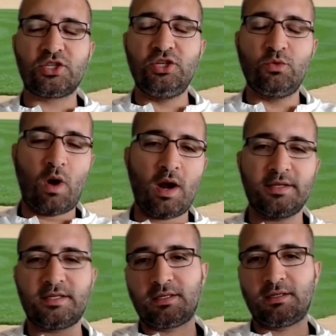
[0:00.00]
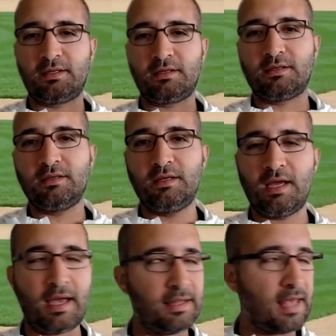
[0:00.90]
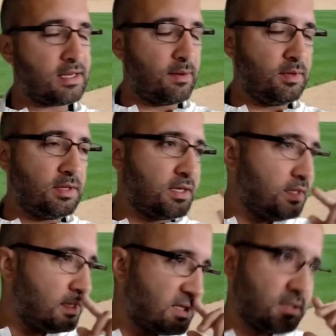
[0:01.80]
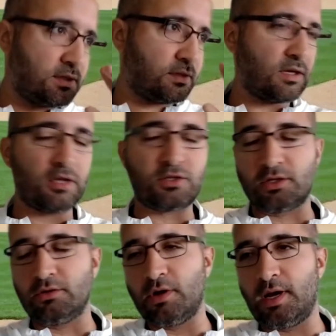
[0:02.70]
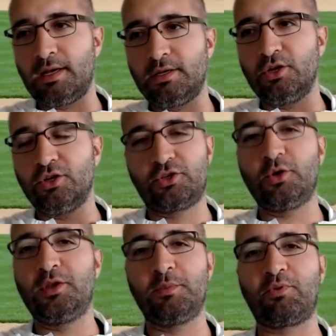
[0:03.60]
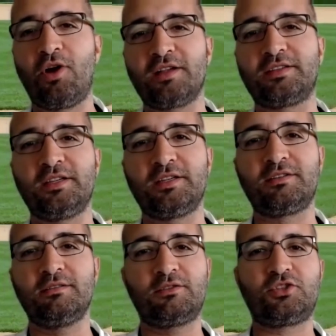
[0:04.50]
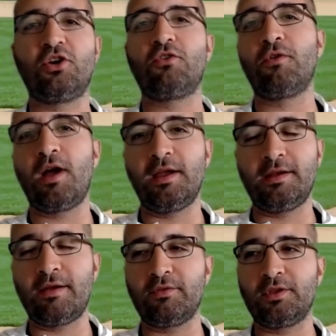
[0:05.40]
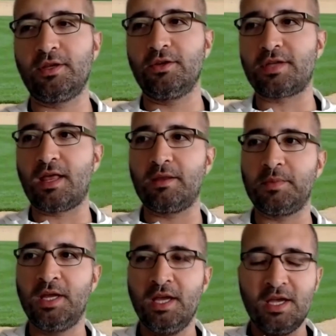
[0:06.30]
Winthrop happened to be it. Yeah, this is such a great, you're doing the process so right, everything you're telling me.